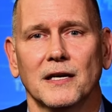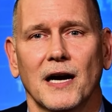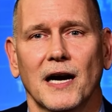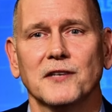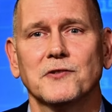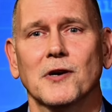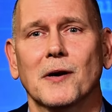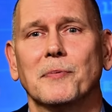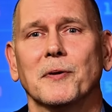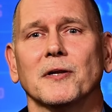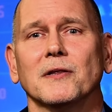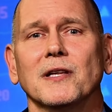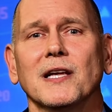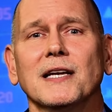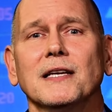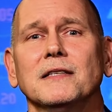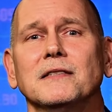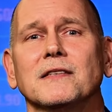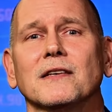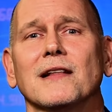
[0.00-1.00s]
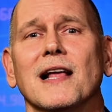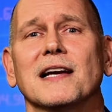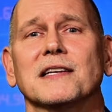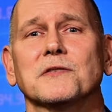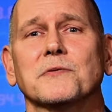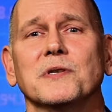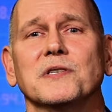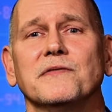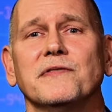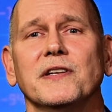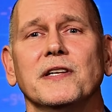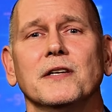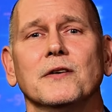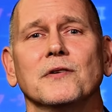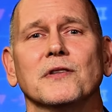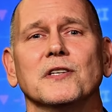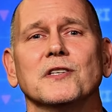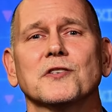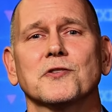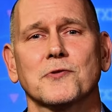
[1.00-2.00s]
I drop a link to last week's video
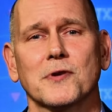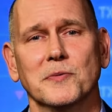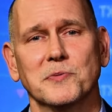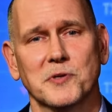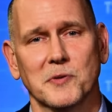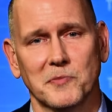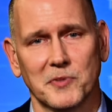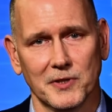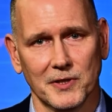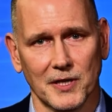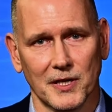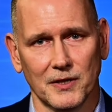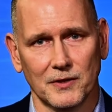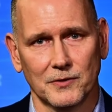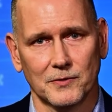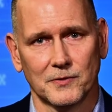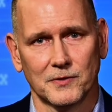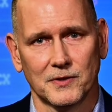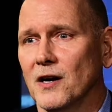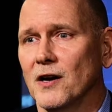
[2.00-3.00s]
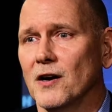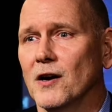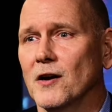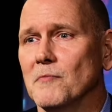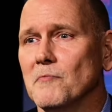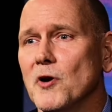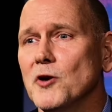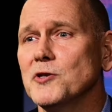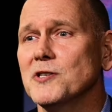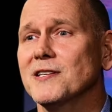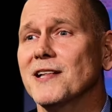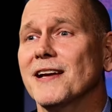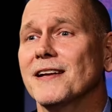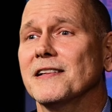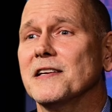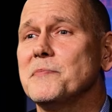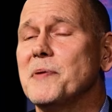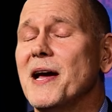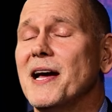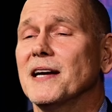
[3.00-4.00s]
in the description below. Our most
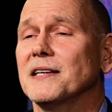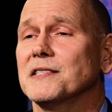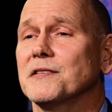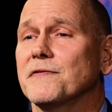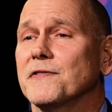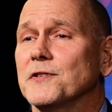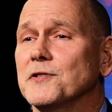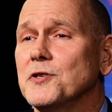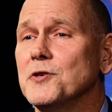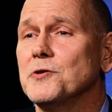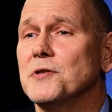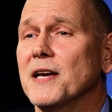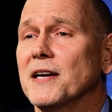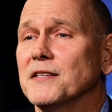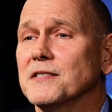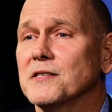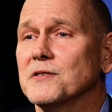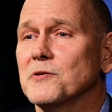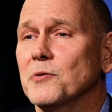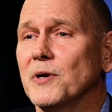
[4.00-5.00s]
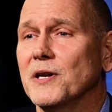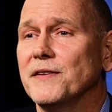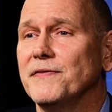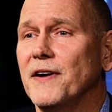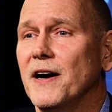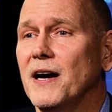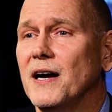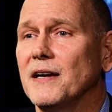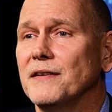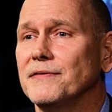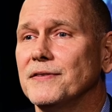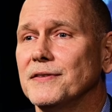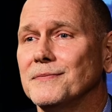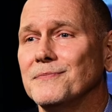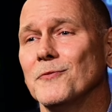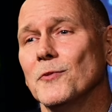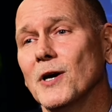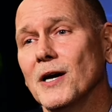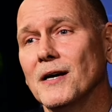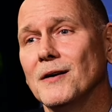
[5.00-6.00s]
likely paths for 2025?
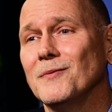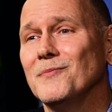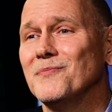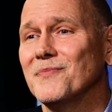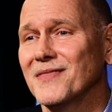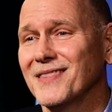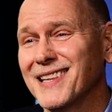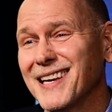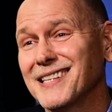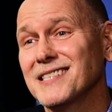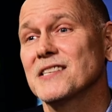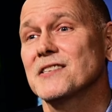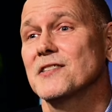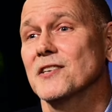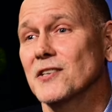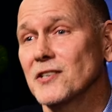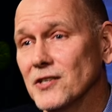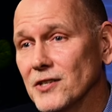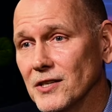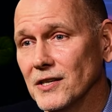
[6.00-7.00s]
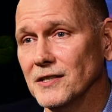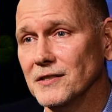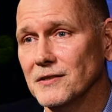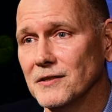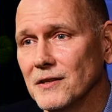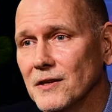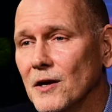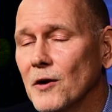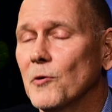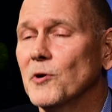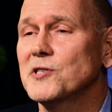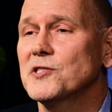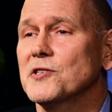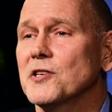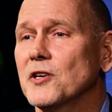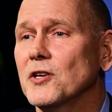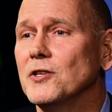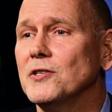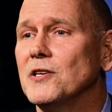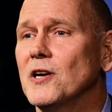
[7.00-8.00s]
Well, that's the good. What's the
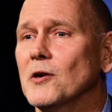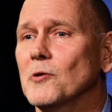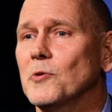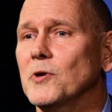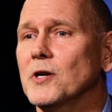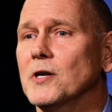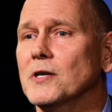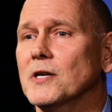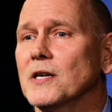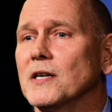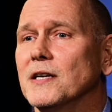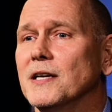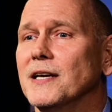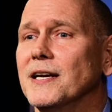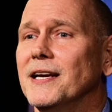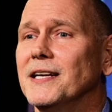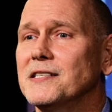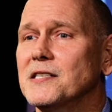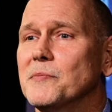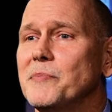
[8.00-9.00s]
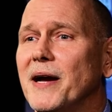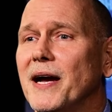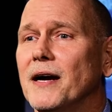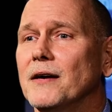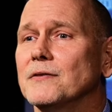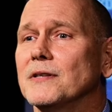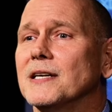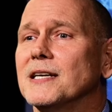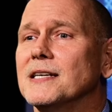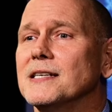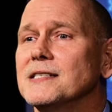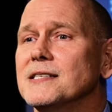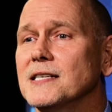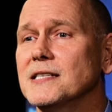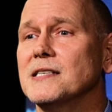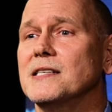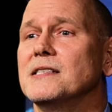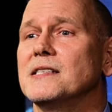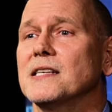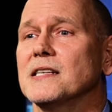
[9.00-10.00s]
good in our work? It's about
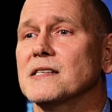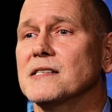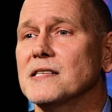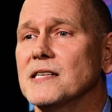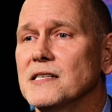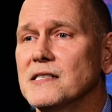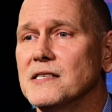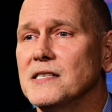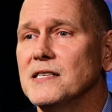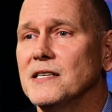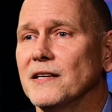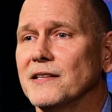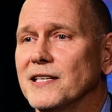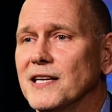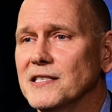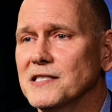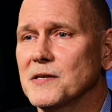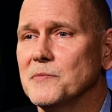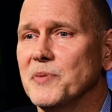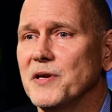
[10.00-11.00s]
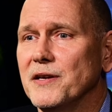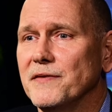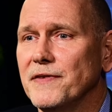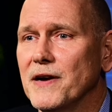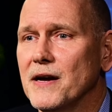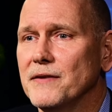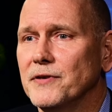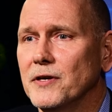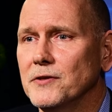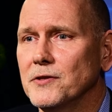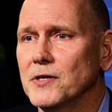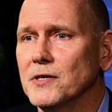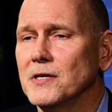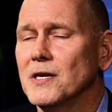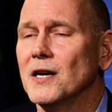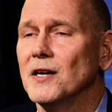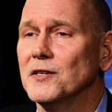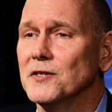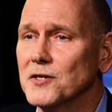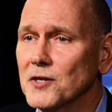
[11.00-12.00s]
6660 on the S&P 500
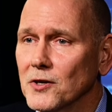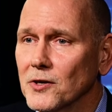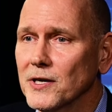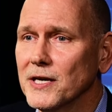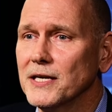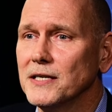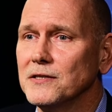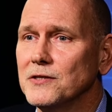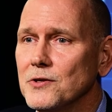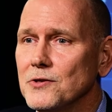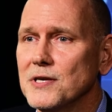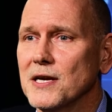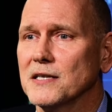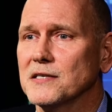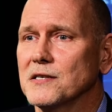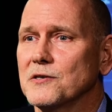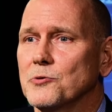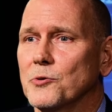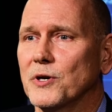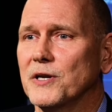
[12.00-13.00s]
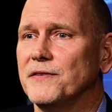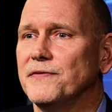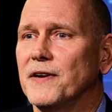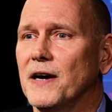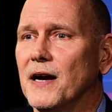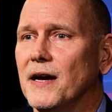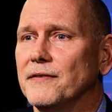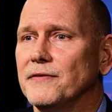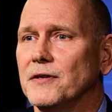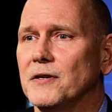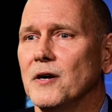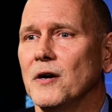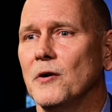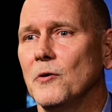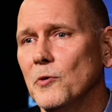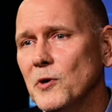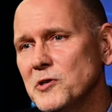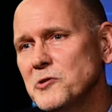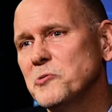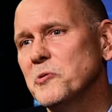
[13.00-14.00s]
during 2025.
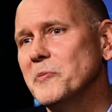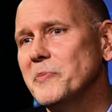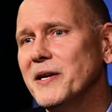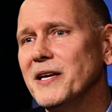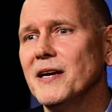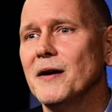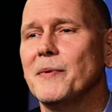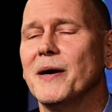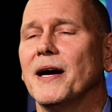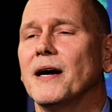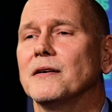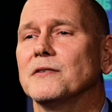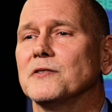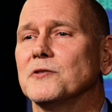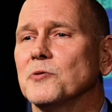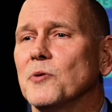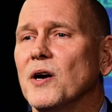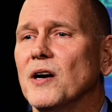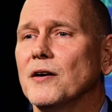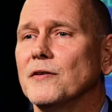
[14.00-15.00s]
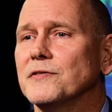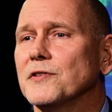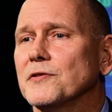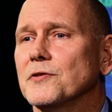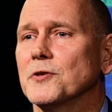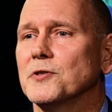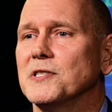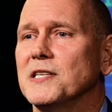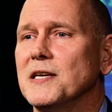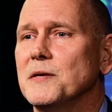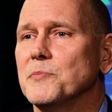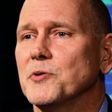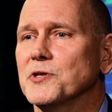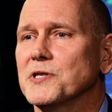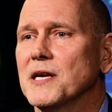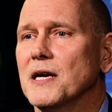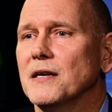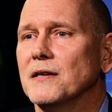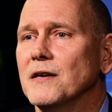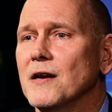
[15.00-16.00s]
Which would be about 12 to
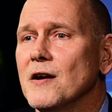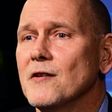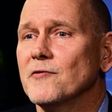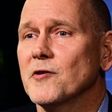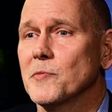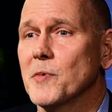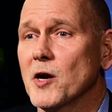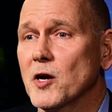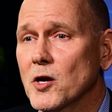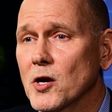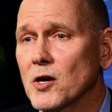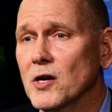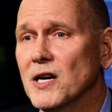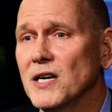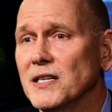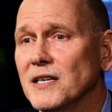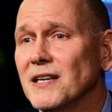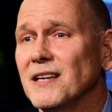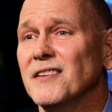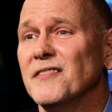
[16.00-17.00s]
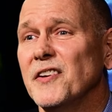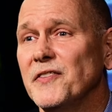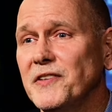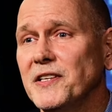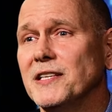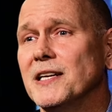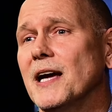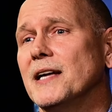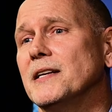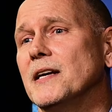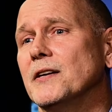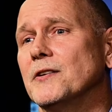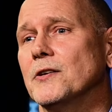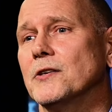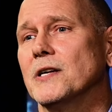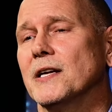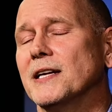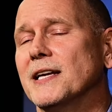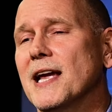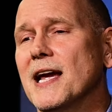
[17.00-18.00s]
13% from our current
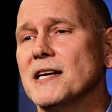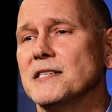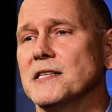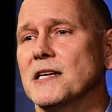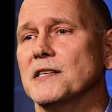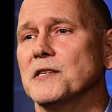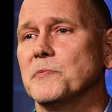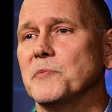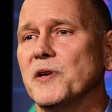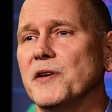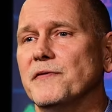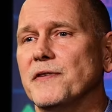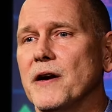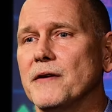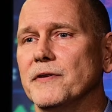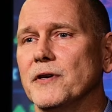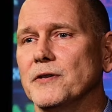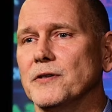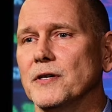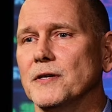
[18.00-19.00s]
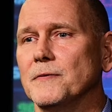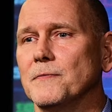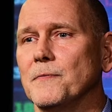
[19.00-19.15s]
5,900 on cash S&P 500.